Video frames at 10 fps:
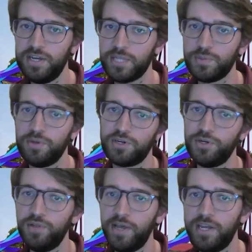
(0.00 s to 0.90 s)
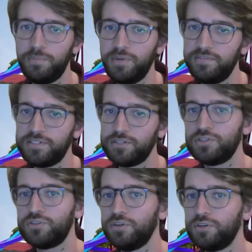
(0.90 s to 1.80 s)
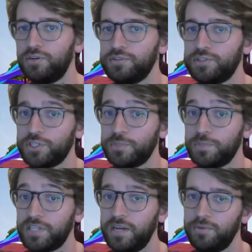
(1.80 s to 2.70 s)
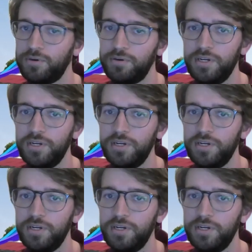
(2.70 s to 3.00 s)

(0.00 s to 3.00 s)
as well as our new lineup of children's roller coasters, P'Sghetti Bowl,